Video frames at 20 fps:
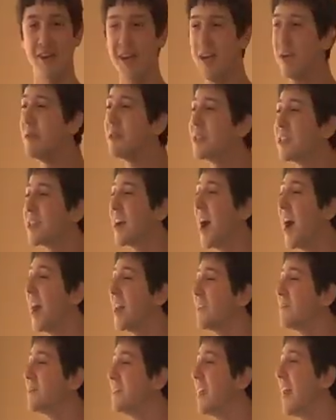It was the
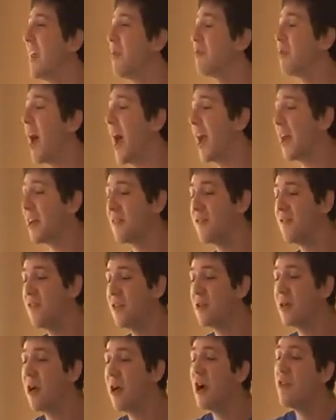kind of day where I could
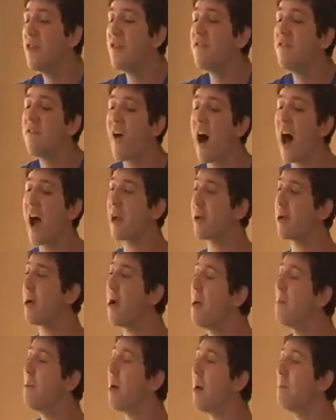feel the fire
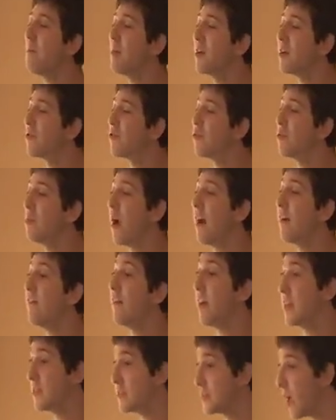pumping through my veins,